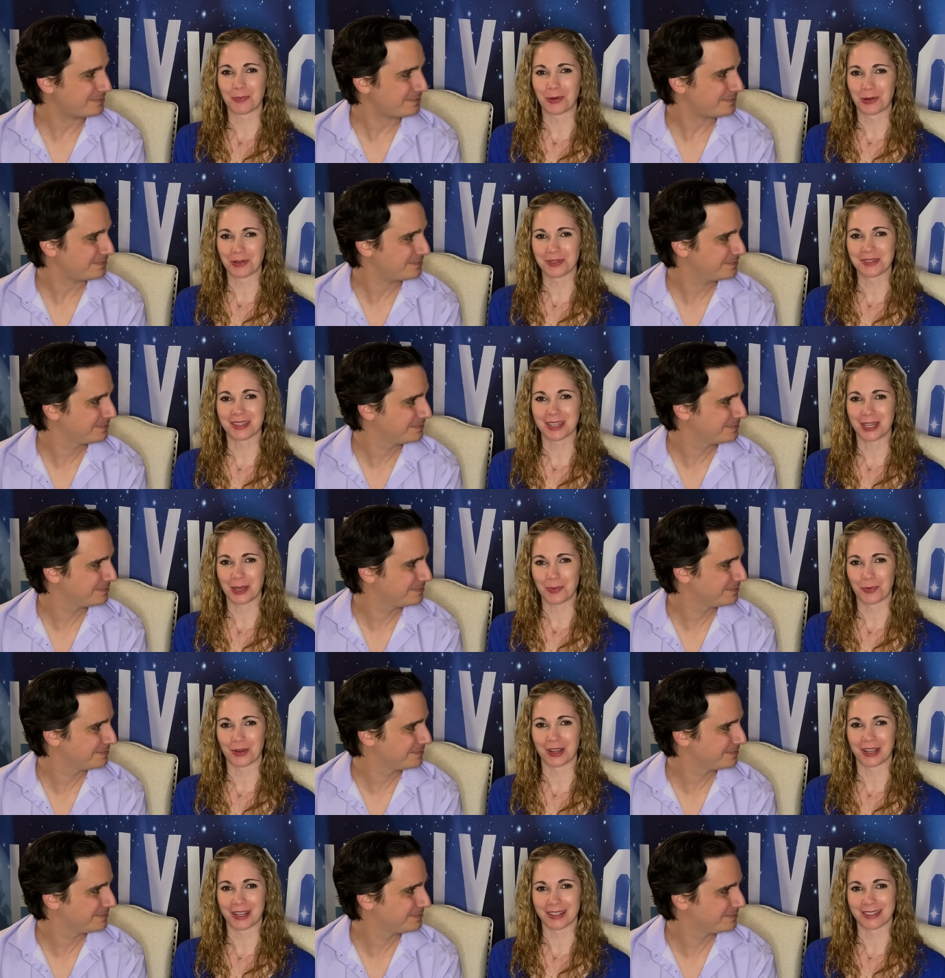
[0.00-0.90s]
Speaker 1: mostly he
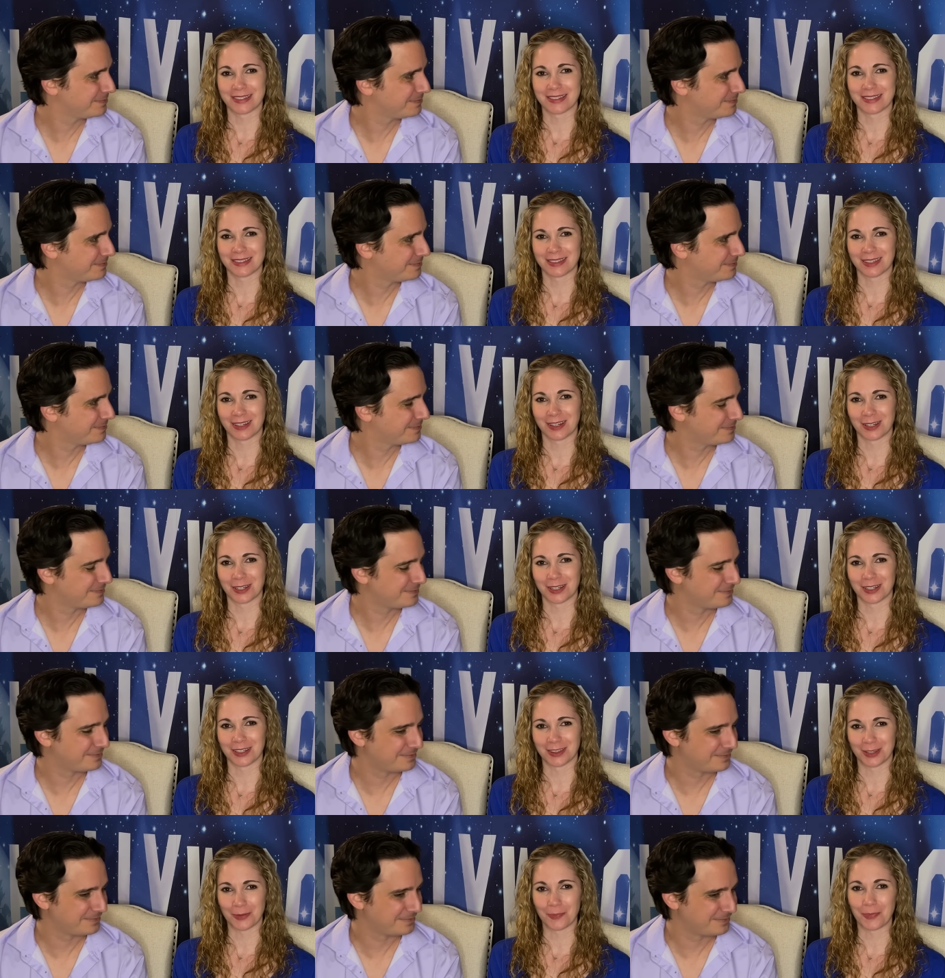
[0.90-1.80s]
brings
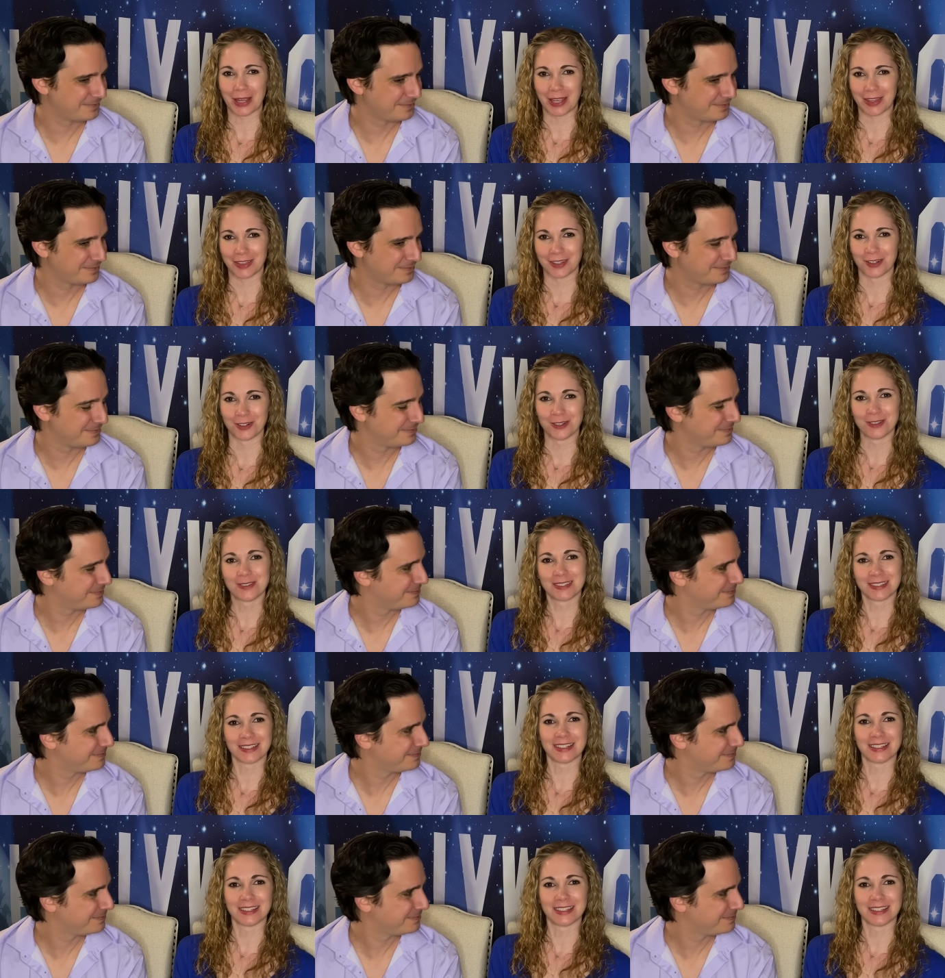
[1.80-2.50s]
the the pathos